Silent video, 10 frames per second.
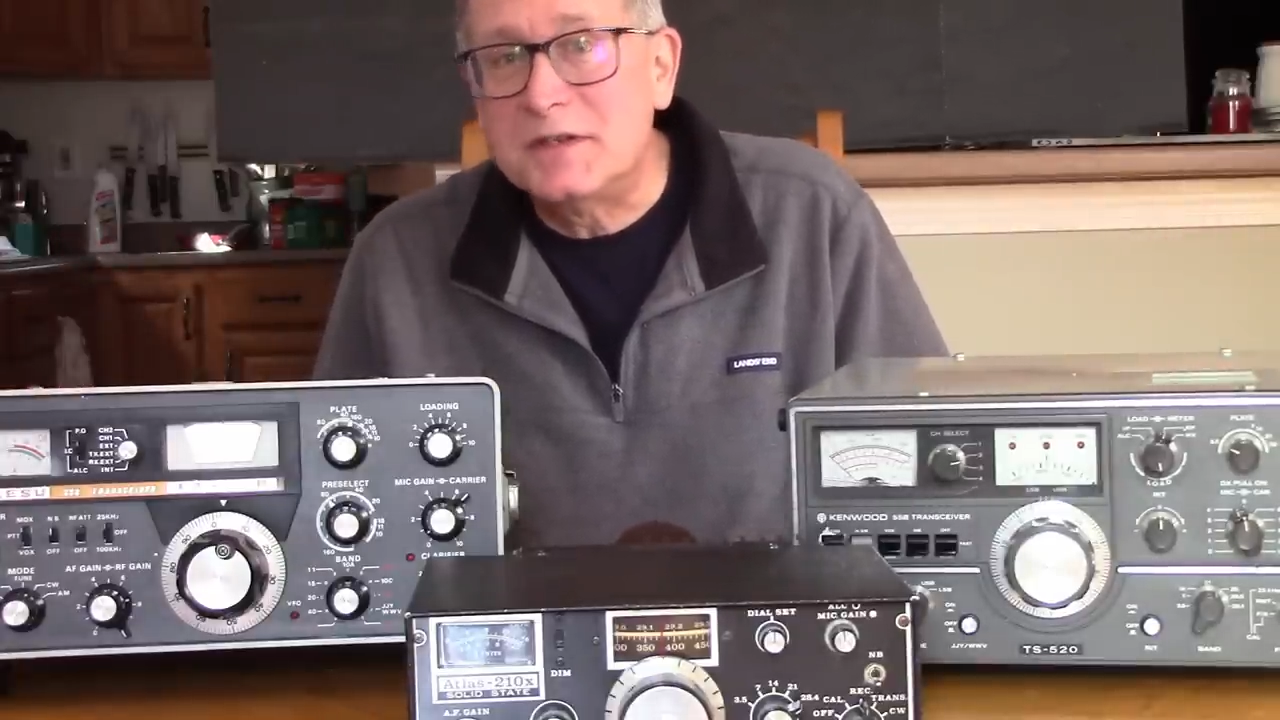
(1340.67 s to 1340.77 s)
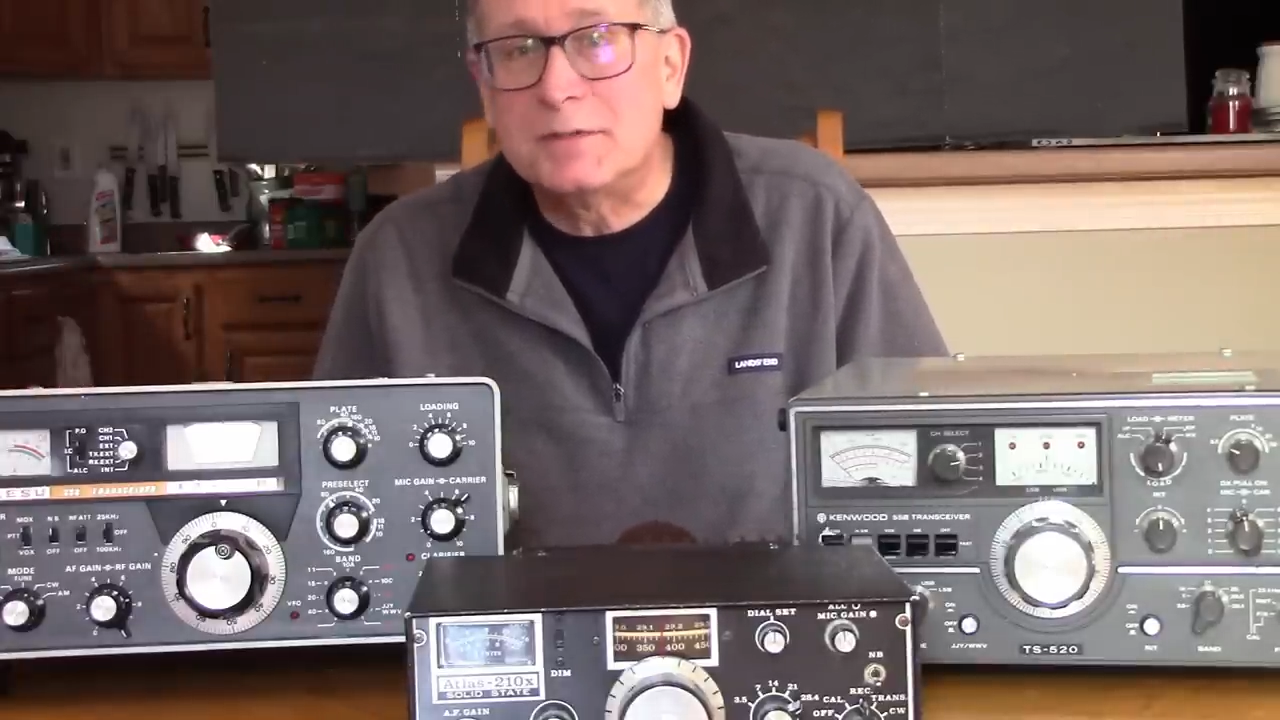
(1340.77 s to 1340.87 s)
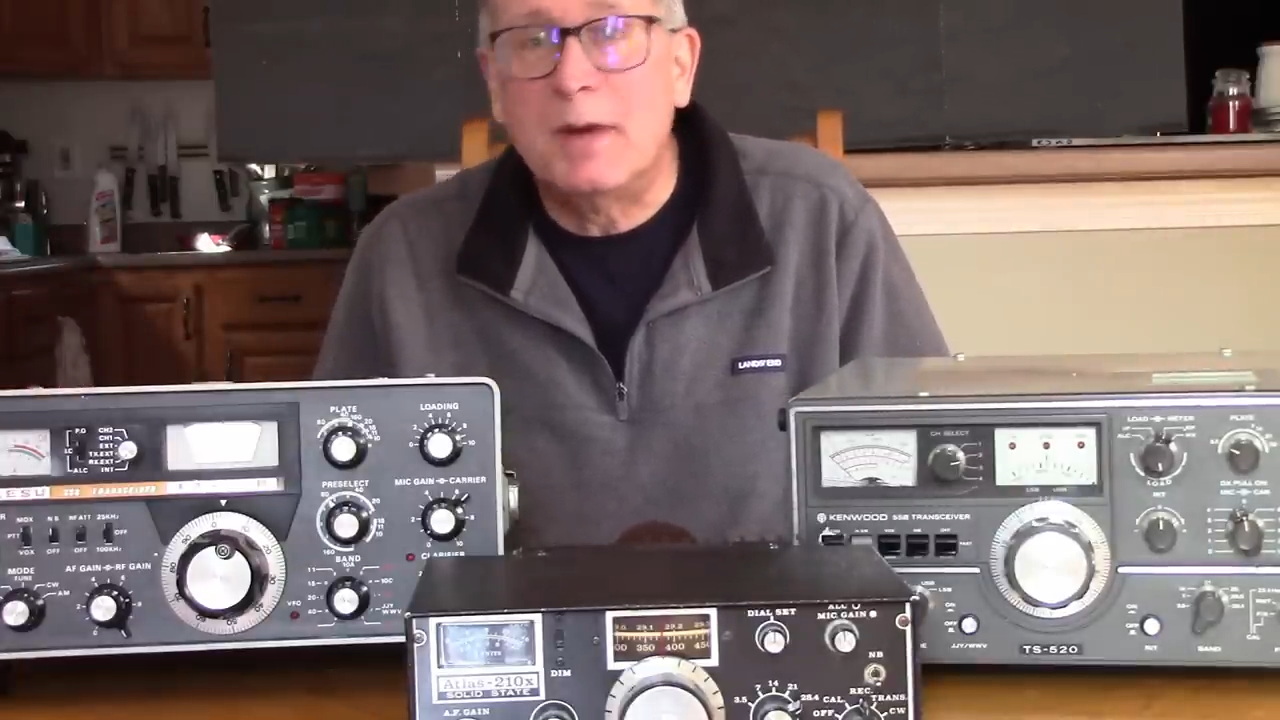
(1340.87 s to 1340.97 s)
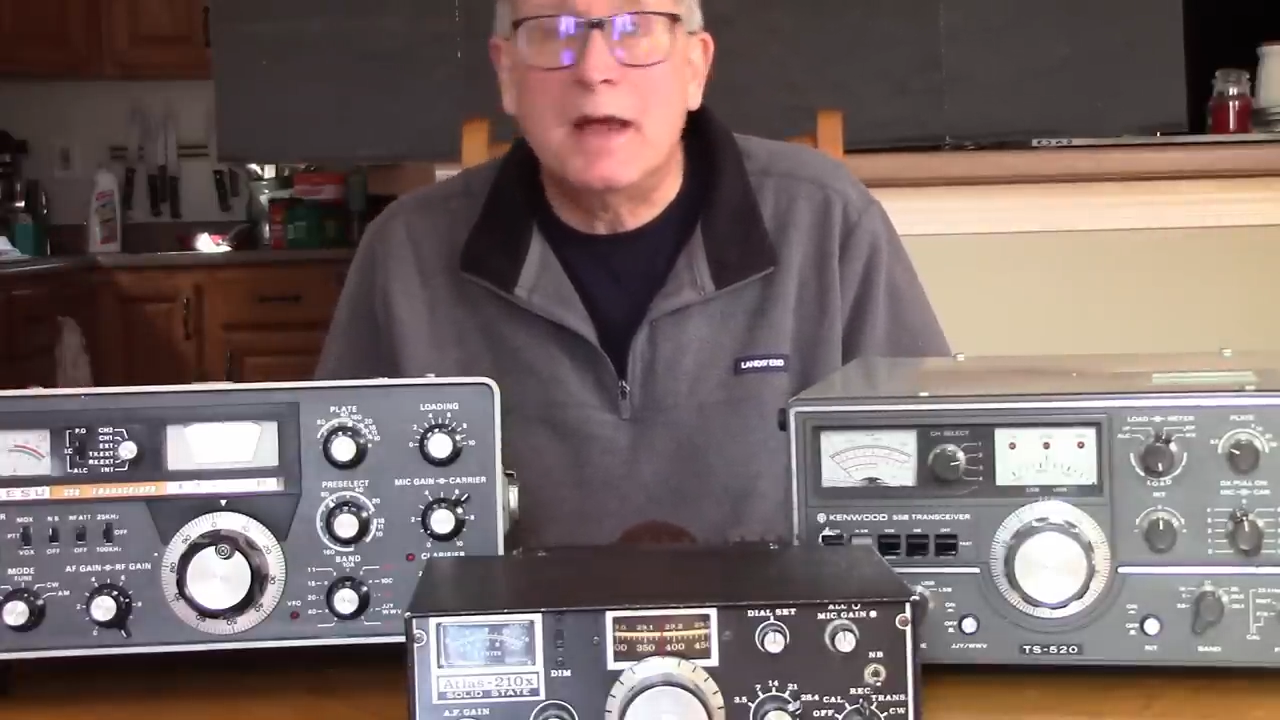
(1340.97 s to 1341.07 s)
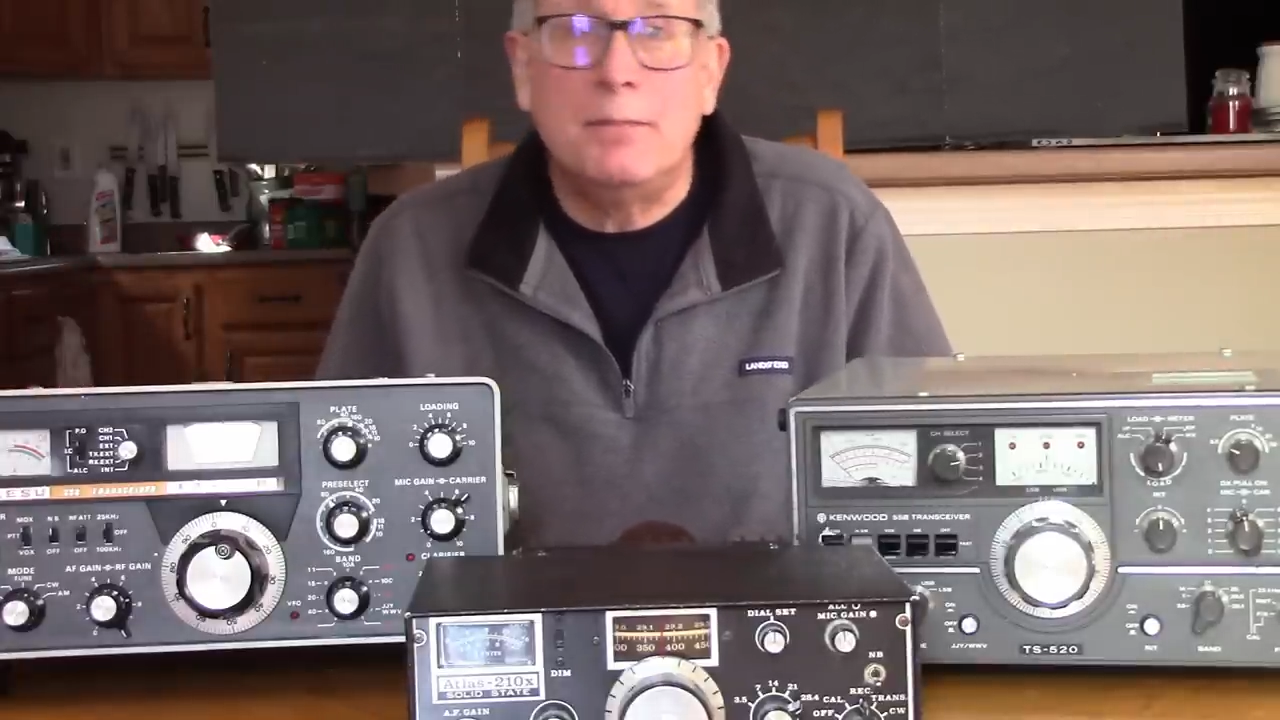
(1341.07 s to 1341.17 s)
is
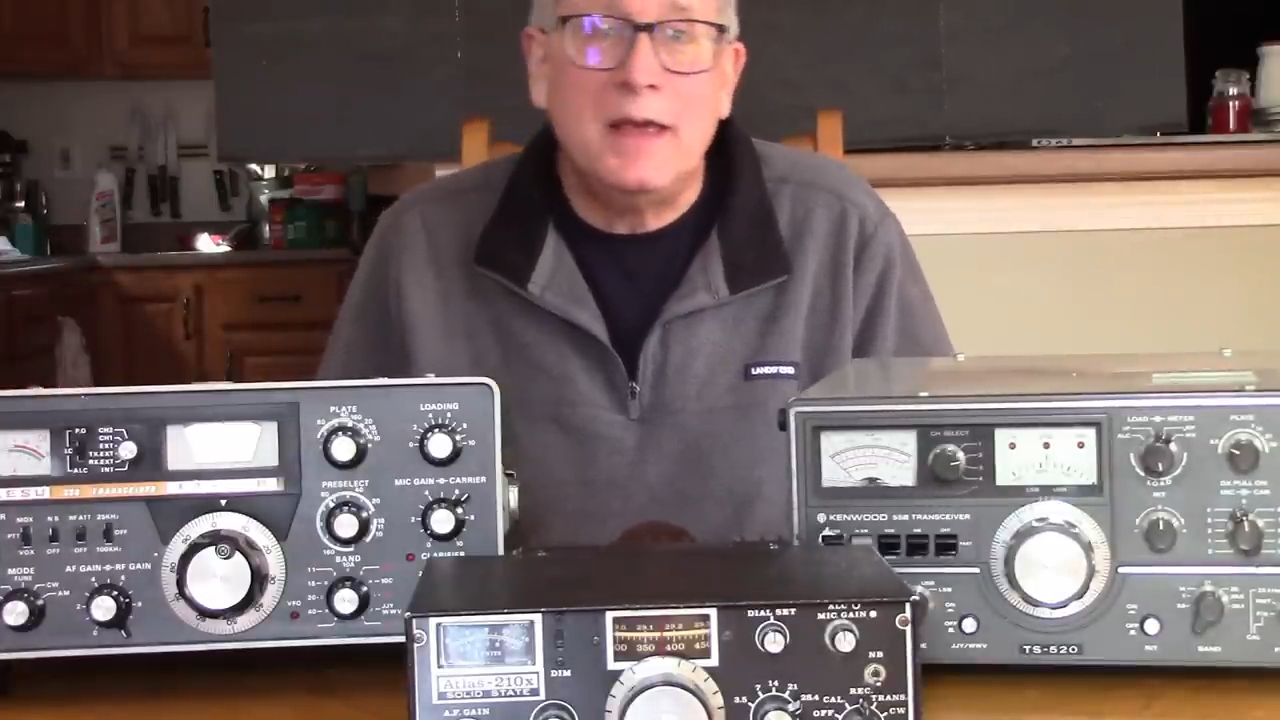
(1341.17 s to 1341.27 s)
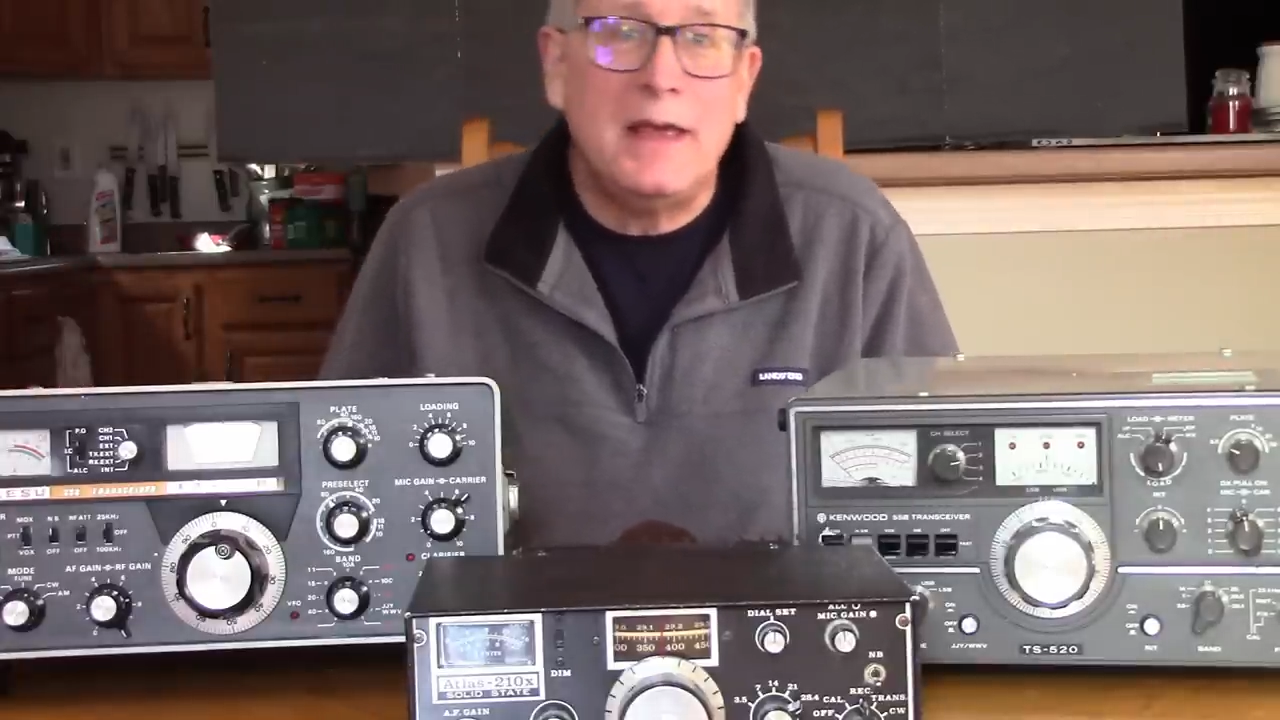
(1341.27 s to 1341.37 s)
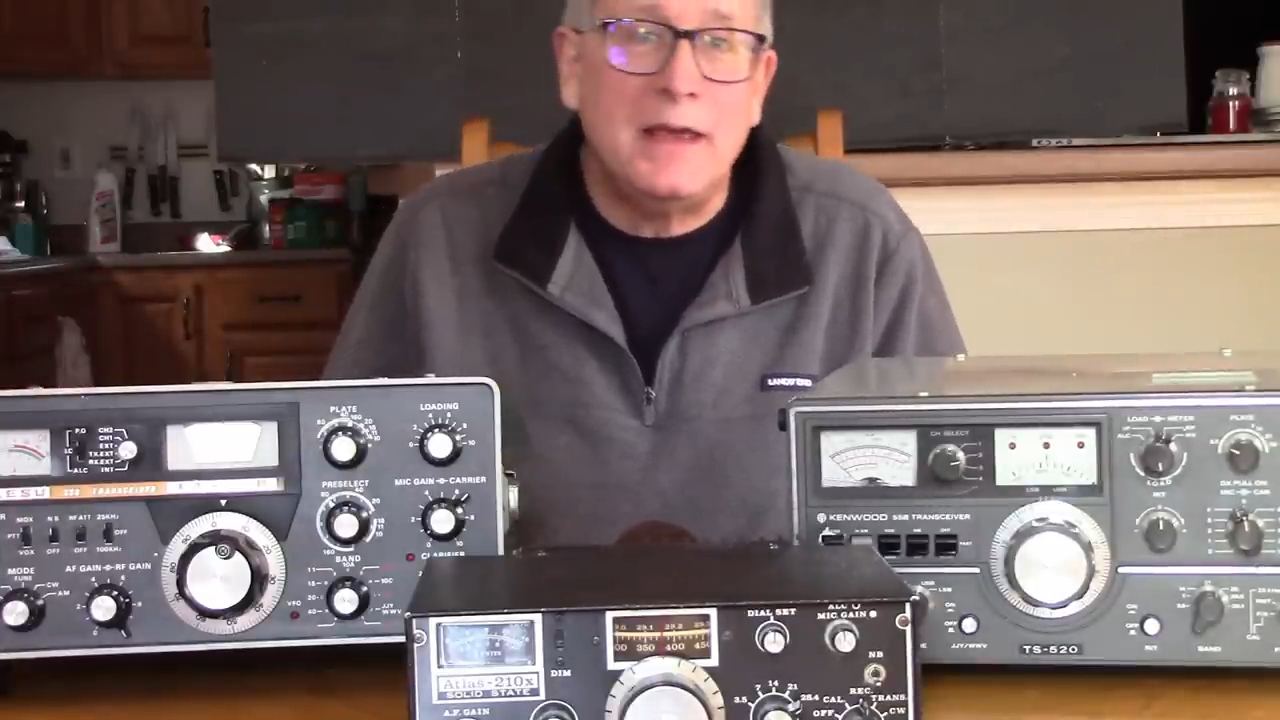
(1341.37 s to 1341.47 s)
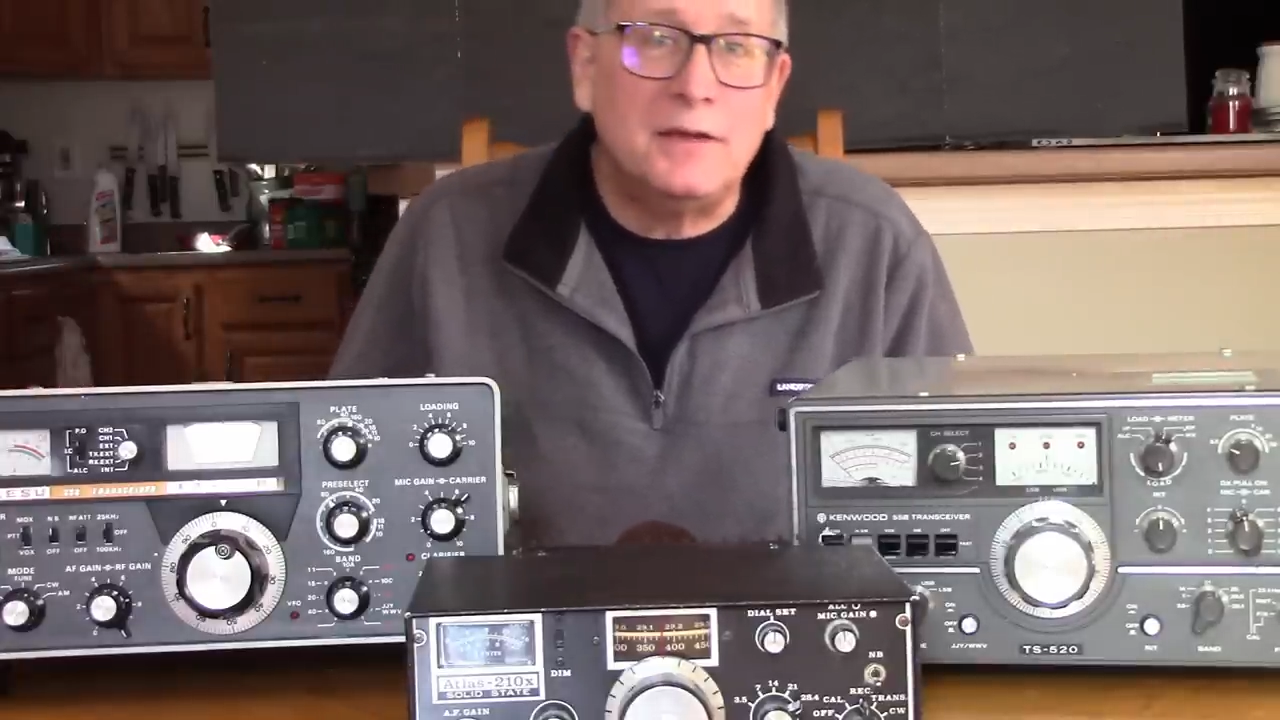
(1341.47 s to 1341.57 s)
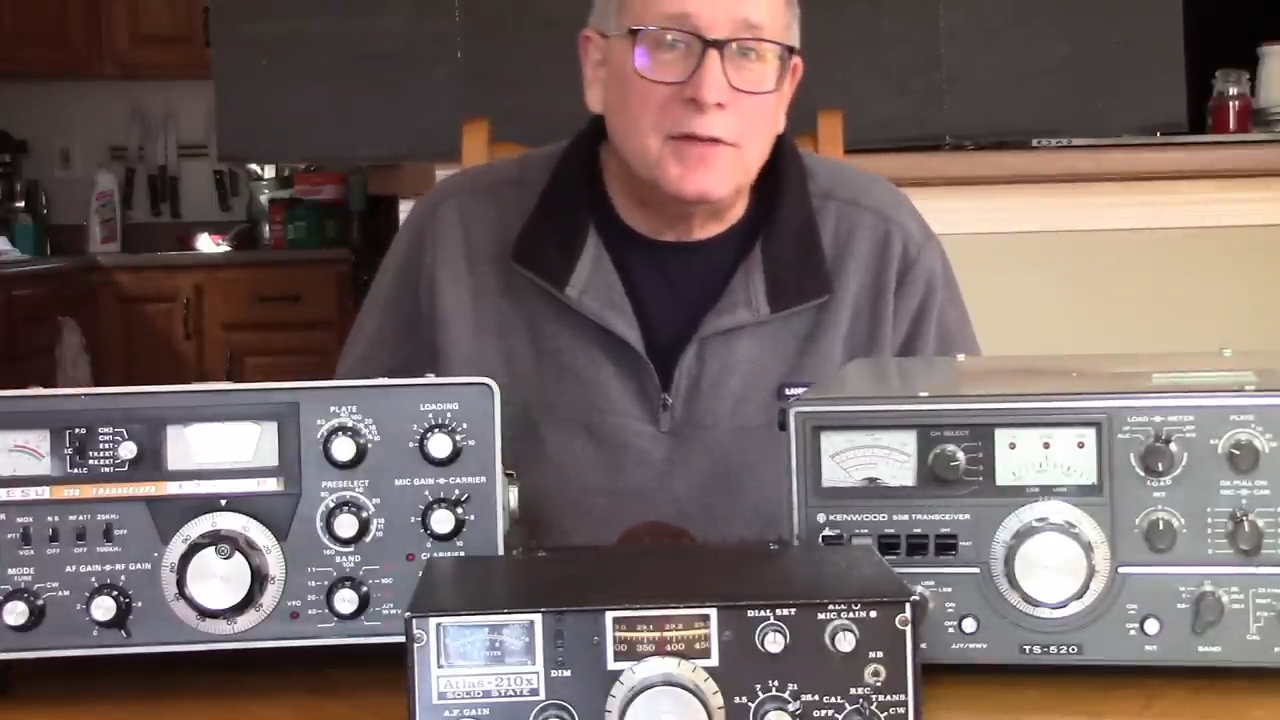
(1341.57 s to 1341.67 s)
by paying